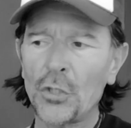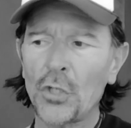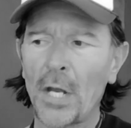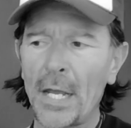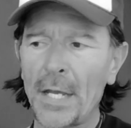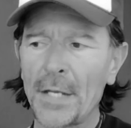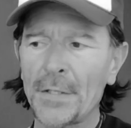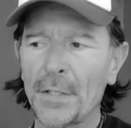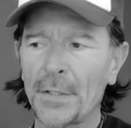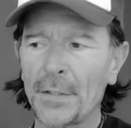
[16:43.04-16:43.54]

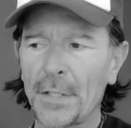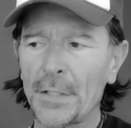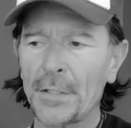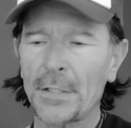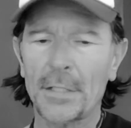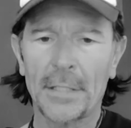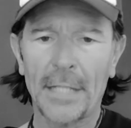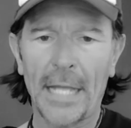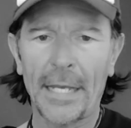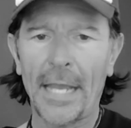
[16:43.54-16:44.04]
DJs,
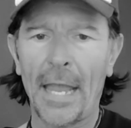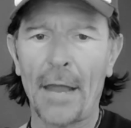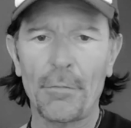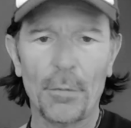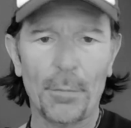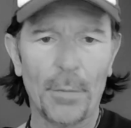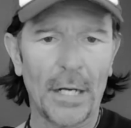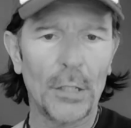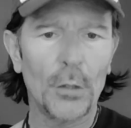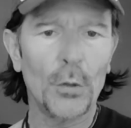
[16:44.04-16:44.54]
and this is
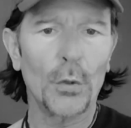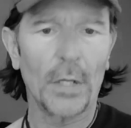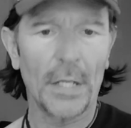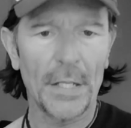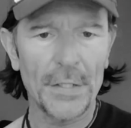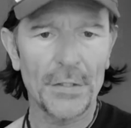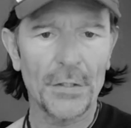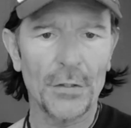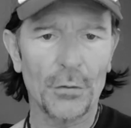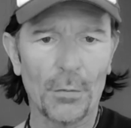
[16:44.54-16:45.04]
like everybody
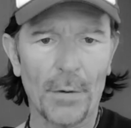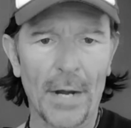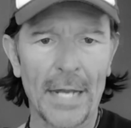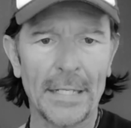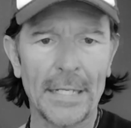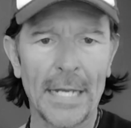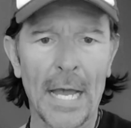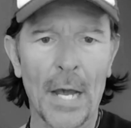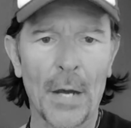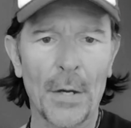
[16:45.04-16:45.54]
who listens
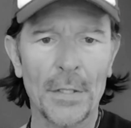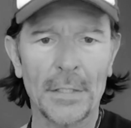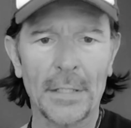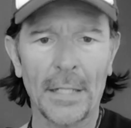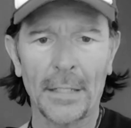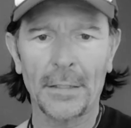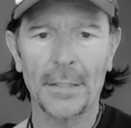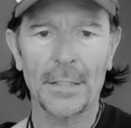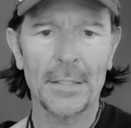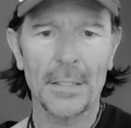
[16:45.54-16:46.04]
right now,
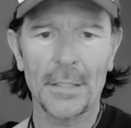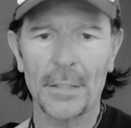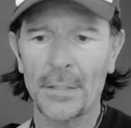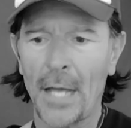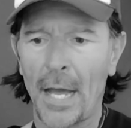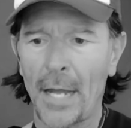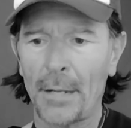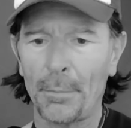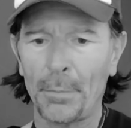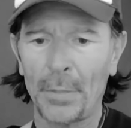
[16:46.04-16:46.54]
is like, this
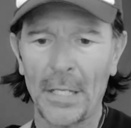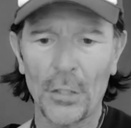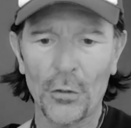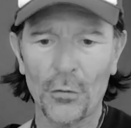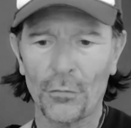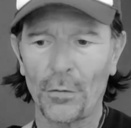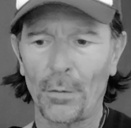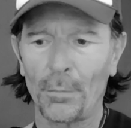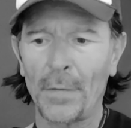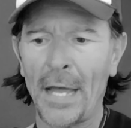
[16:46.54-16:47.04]
is not a
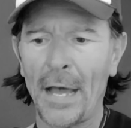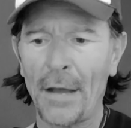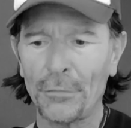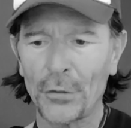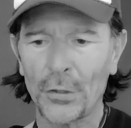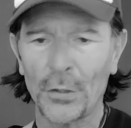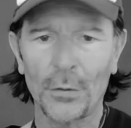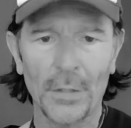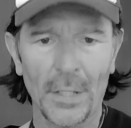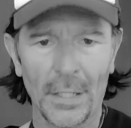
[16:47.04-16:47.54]
pitch from
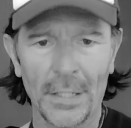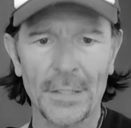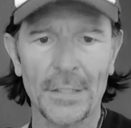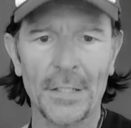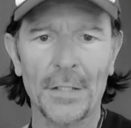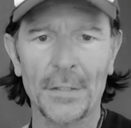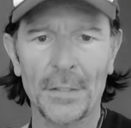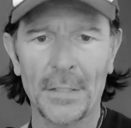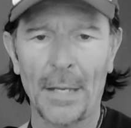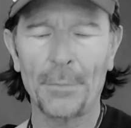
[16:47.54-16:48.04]

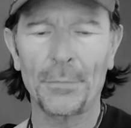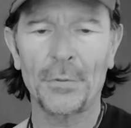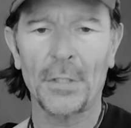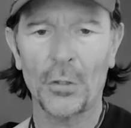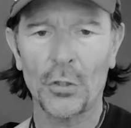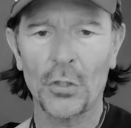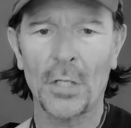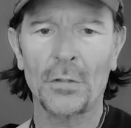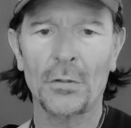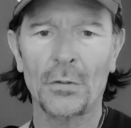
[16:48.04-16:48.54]
Lovetuner. This is
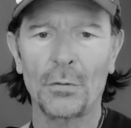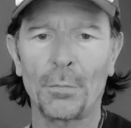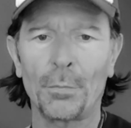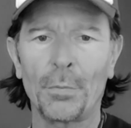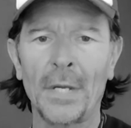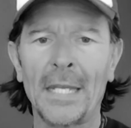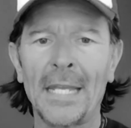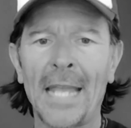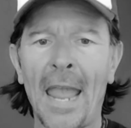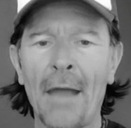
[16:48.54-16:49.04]
something just
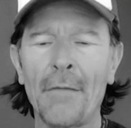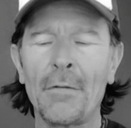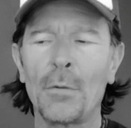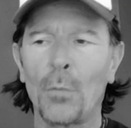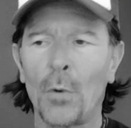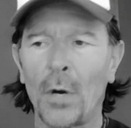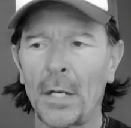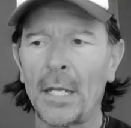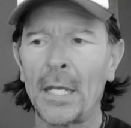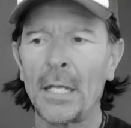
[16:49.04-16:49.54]
to bring
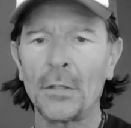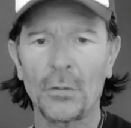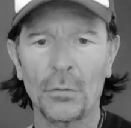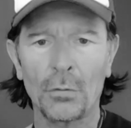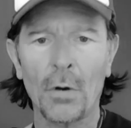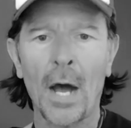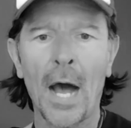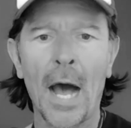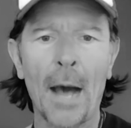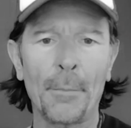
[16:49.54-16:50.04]
everyone
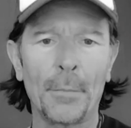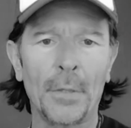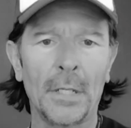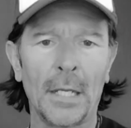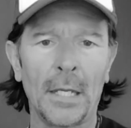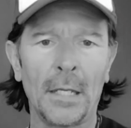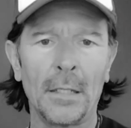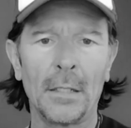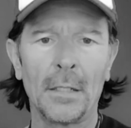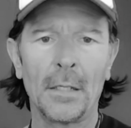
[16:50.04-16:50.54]
into
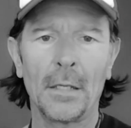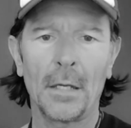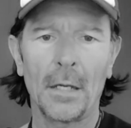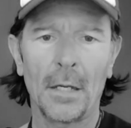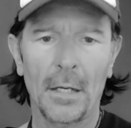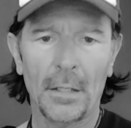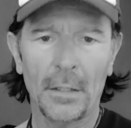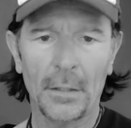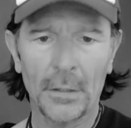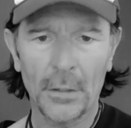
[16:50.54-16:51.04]
harmony.
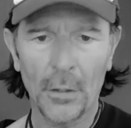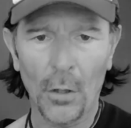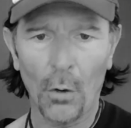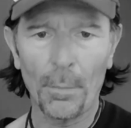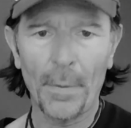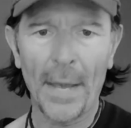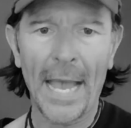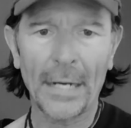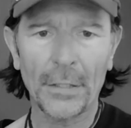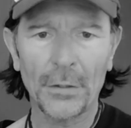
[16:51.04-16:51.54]

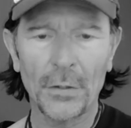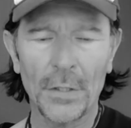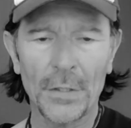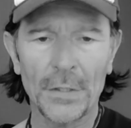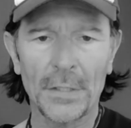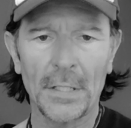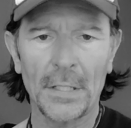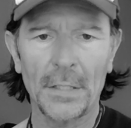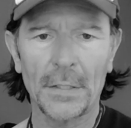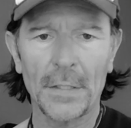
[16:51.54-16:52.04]
Go back
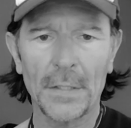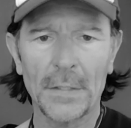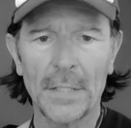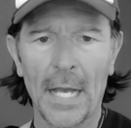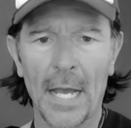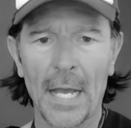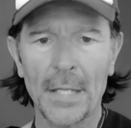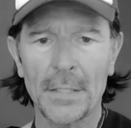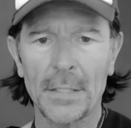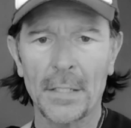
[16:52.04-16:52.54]
to your
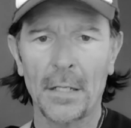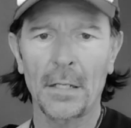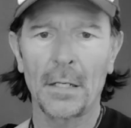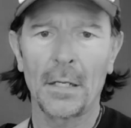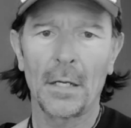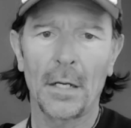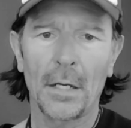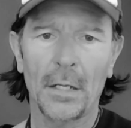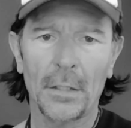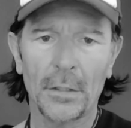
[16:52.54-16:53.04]

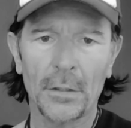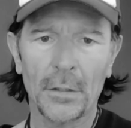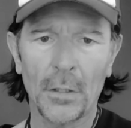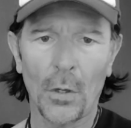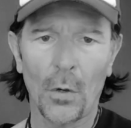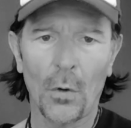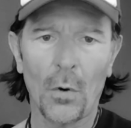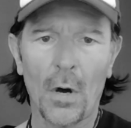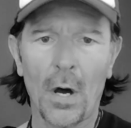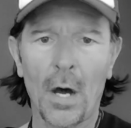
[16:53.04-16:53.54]
synthesizer,
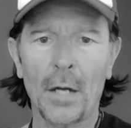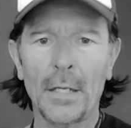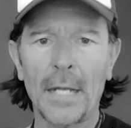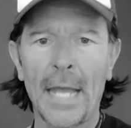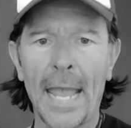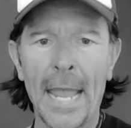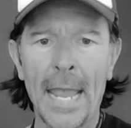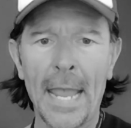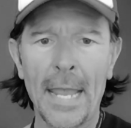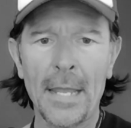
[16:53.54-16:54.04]
go
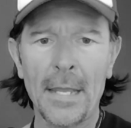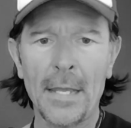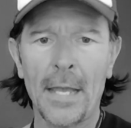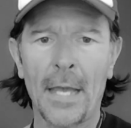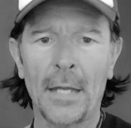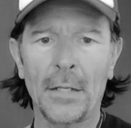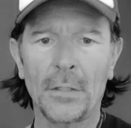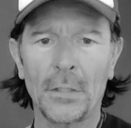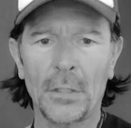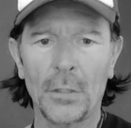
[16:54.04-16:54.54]
on
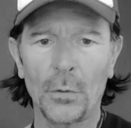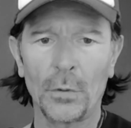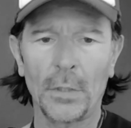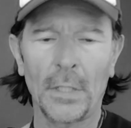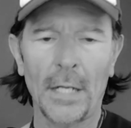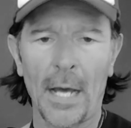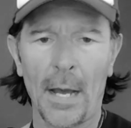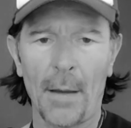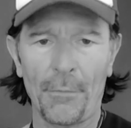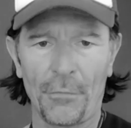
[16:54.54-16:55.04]
A and
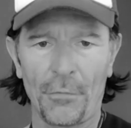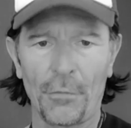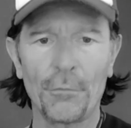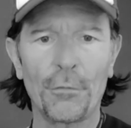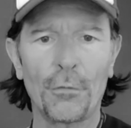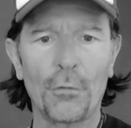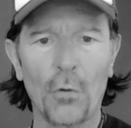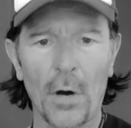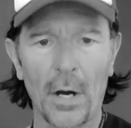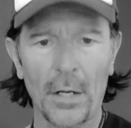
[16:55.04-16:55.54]
tune it up
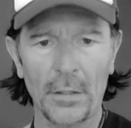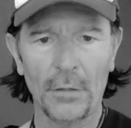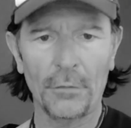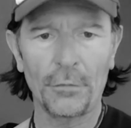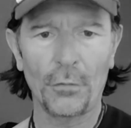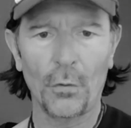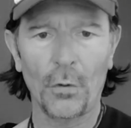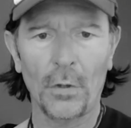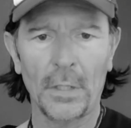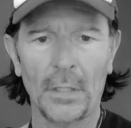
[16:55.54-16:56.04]
from
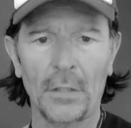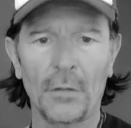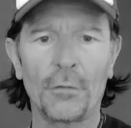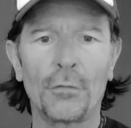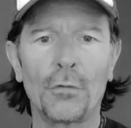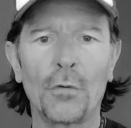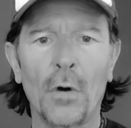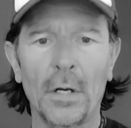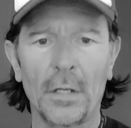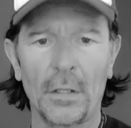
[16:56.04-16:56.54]

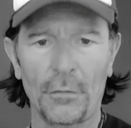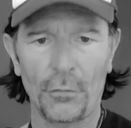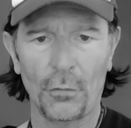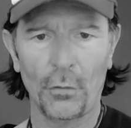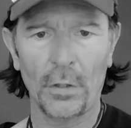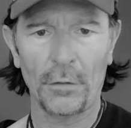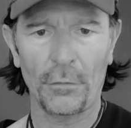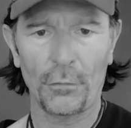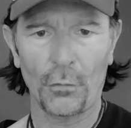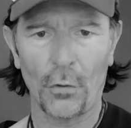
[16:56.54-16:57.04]
440 to
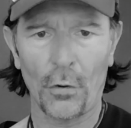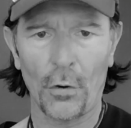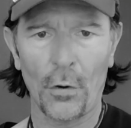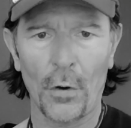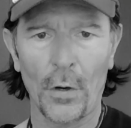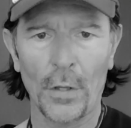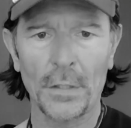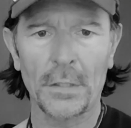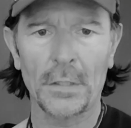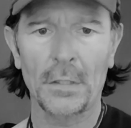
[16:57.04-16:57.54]

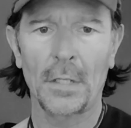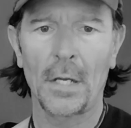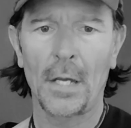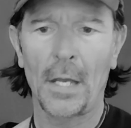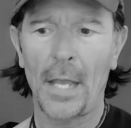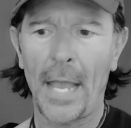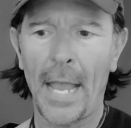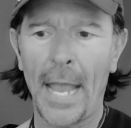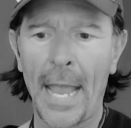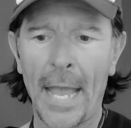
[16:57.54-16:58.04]
444
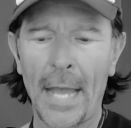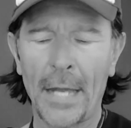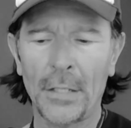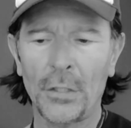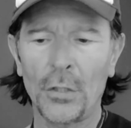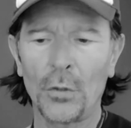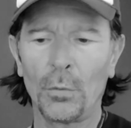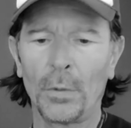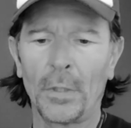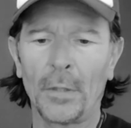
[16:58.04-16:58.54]
hertz,
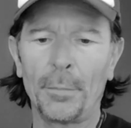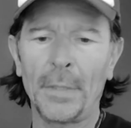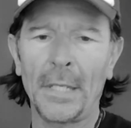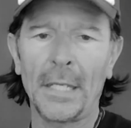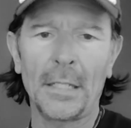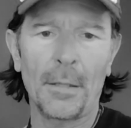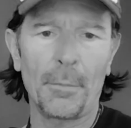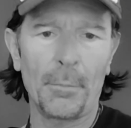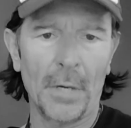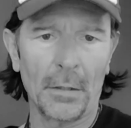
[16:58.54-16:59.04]
and you
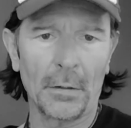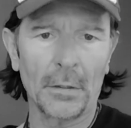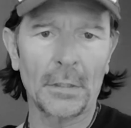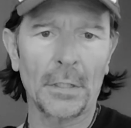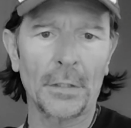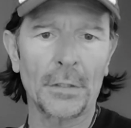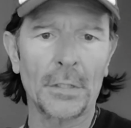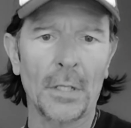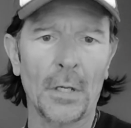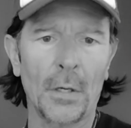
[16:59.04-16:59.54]
will be in a
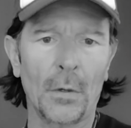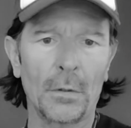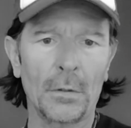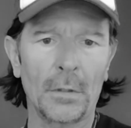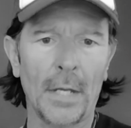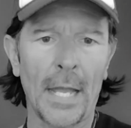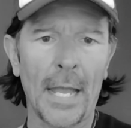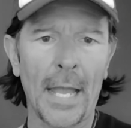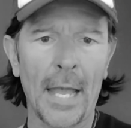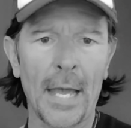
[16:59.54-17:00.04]
miracle
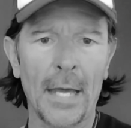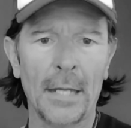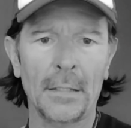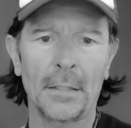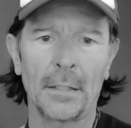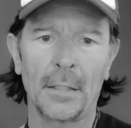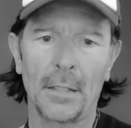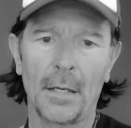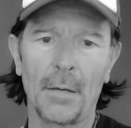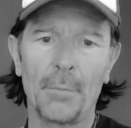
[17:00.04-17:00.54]
tone
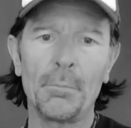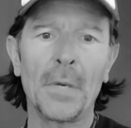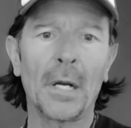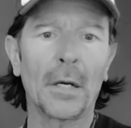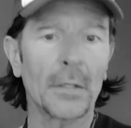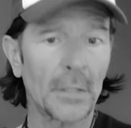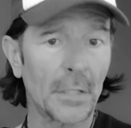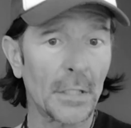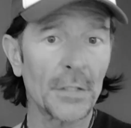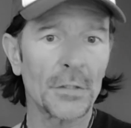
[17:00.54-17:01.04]
and
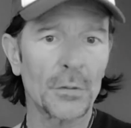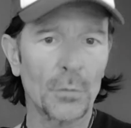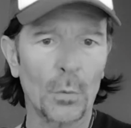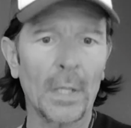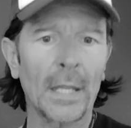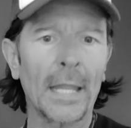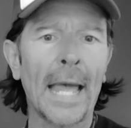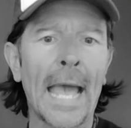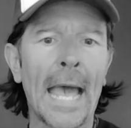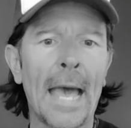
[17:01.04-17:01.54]

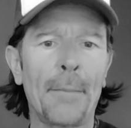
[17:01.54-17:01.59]
miracles